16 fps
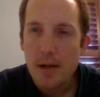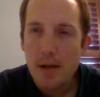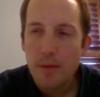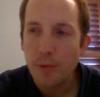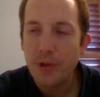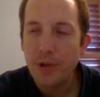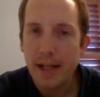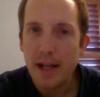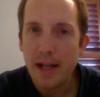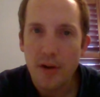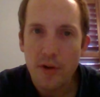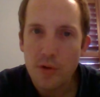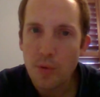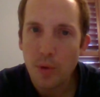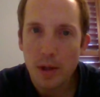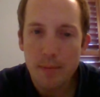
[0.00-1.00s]
in
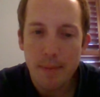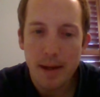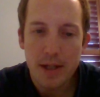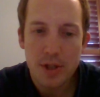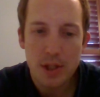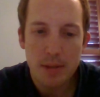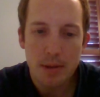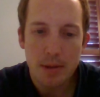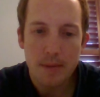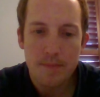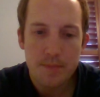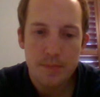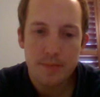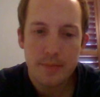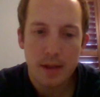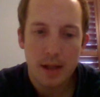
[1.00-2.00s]
the story of Bathsheba.
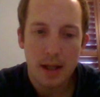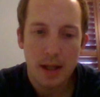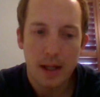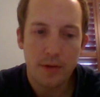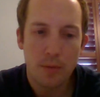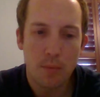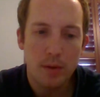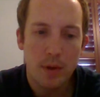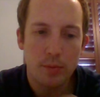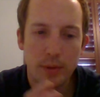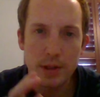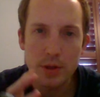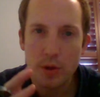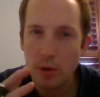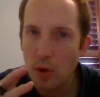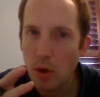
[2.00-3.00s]
And so what
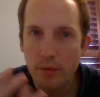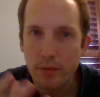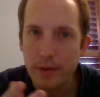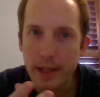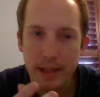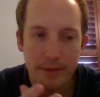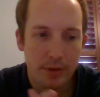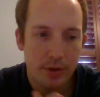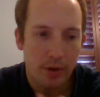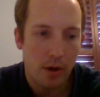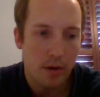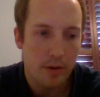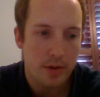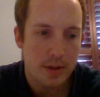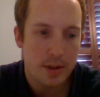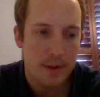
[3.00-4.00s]
really took over David's
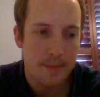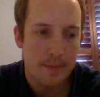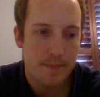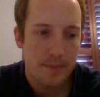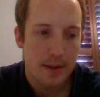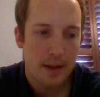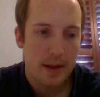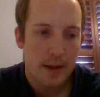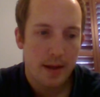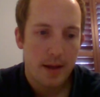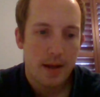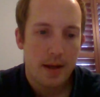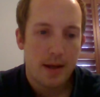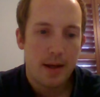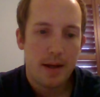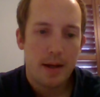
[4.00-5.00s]
heart?
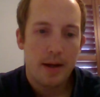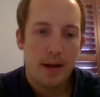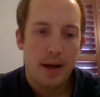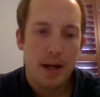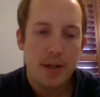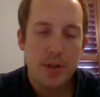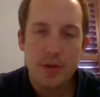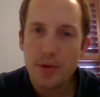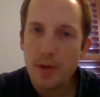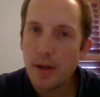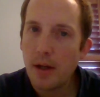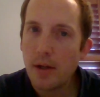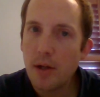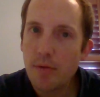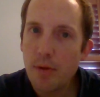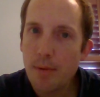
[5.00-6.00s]
It's just
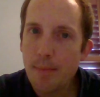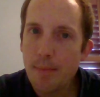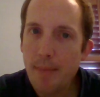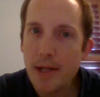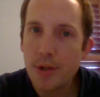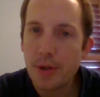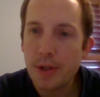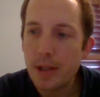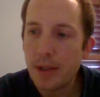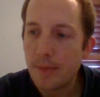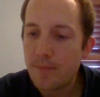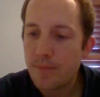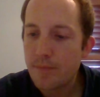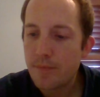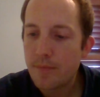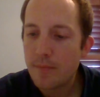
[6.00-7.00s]
a good reminder
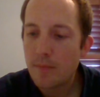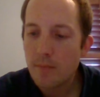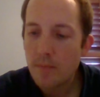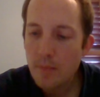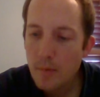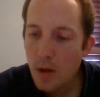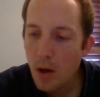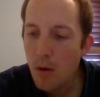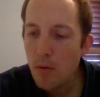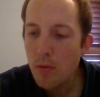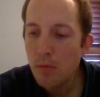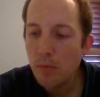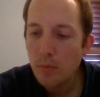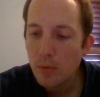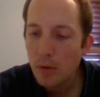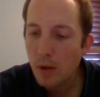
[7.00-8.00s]
here. No
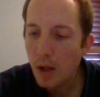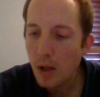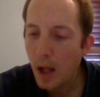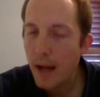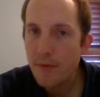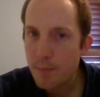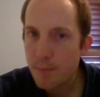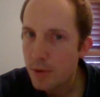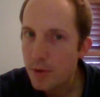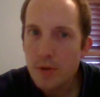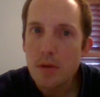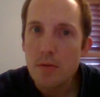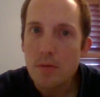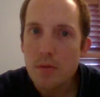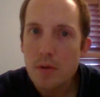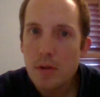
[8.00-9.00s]
life's
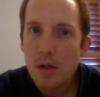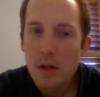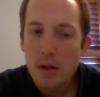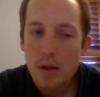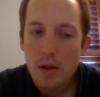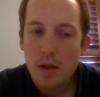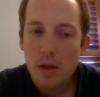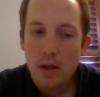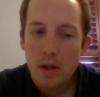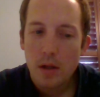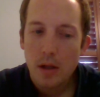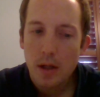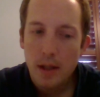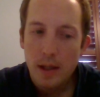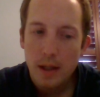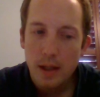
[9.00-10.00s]
pursuit
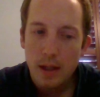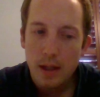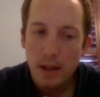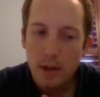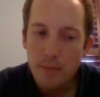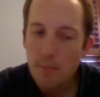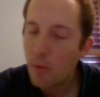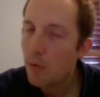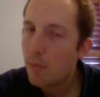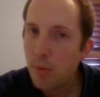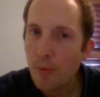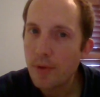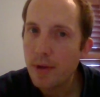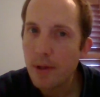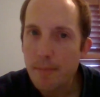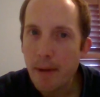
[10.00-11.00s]
is more
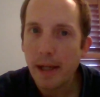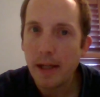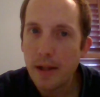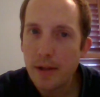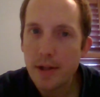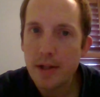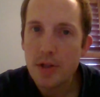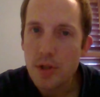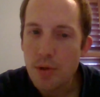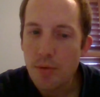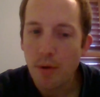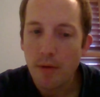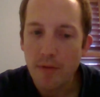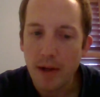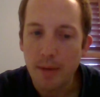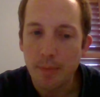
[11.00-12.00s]
important than paying attention to
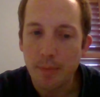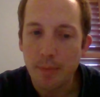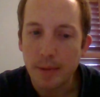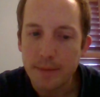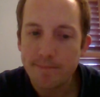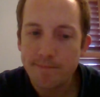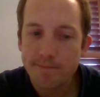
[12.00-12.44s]
our family.